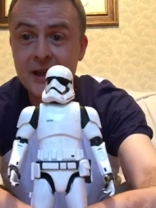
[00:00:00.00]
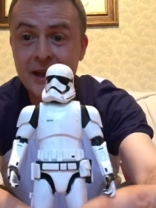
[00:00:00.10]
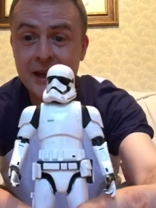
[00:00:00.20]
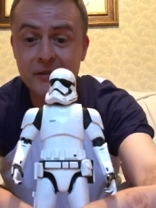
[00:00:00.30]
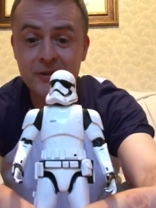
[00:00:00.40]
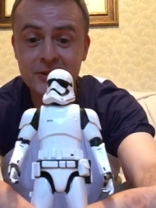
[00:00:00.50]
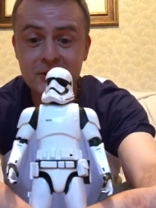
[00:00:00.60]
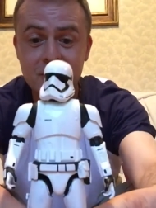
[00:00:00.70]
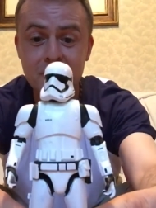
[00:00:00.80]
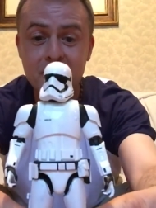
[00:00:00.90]
Heroes
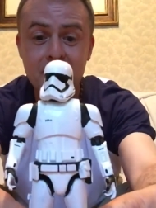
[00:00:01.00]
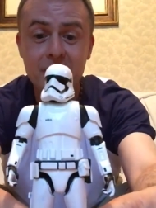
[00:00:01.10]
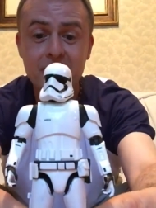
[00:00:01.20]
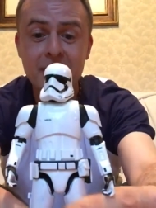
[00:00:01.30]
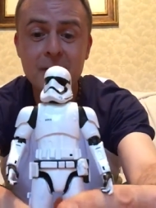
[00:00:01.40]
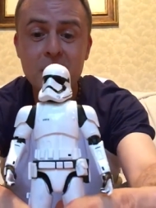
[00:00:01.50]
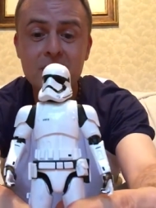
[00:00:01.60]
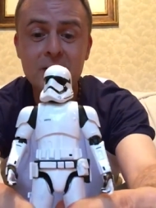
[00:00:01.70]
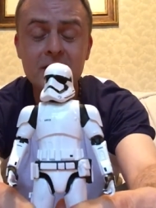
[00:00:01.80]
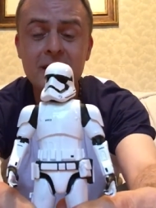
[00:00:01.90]
come in the
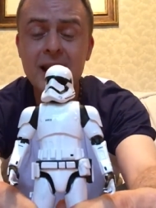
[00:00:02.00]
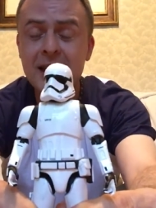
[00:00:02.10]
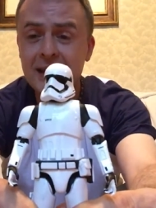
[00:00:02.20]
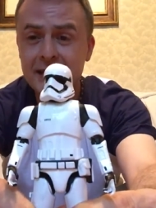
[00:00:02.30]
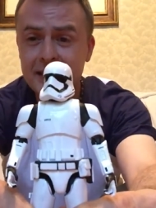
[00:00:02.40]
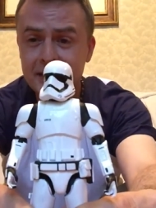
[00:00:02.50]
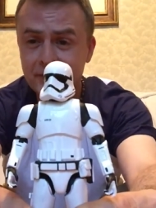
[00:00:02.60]
most unlikely